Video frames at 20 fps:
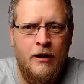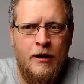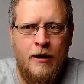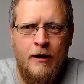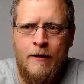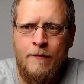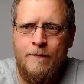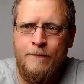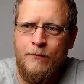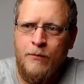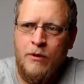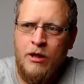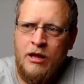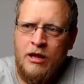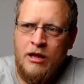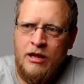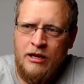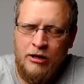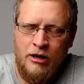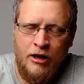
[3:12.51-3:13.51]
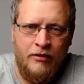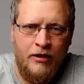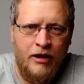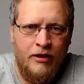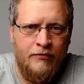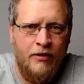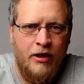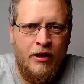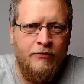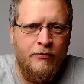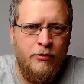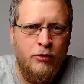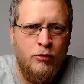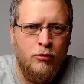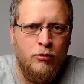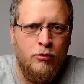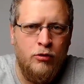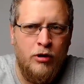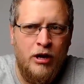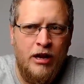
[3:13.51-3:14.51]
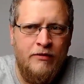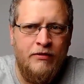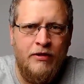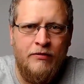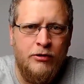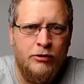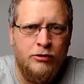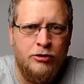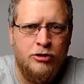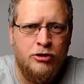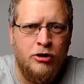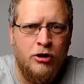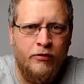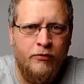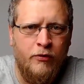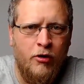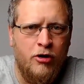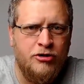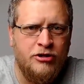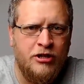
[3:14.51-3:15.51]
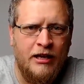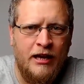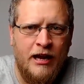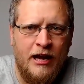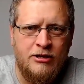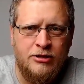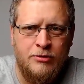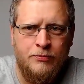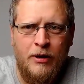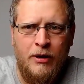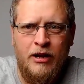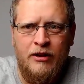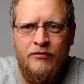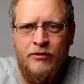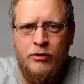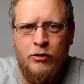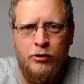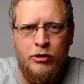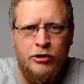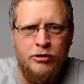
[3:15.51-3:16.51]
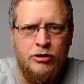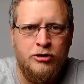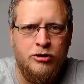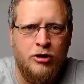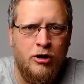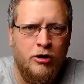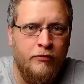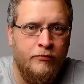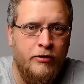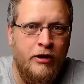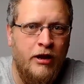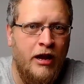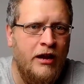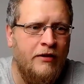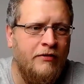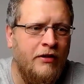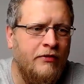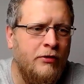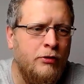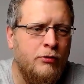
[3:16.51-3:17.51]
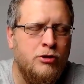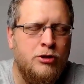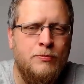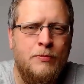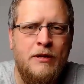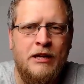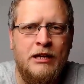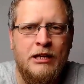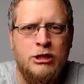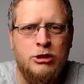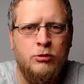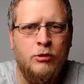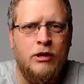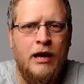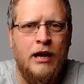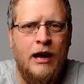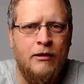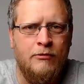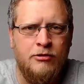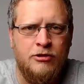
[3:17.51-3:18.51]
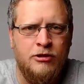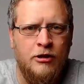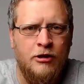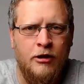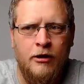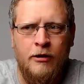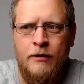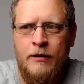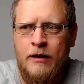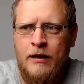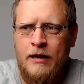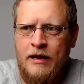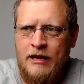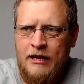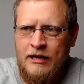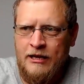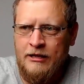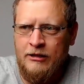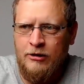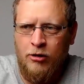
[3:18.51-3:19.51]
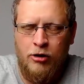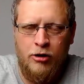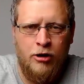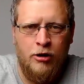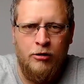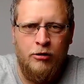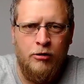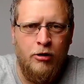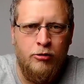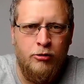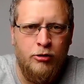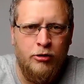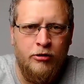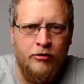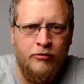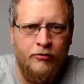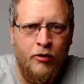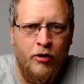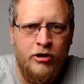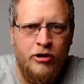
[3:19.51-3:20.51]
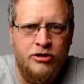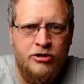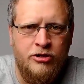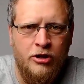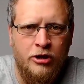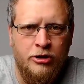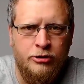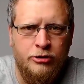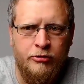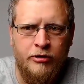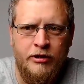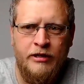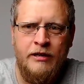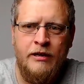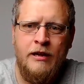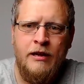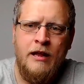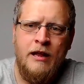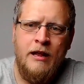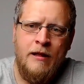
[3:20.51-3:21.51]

you know, even if you're just kind of asking housing benefit, or you just kind of, even if you're speaking to a counsellor in like a local advice surgery,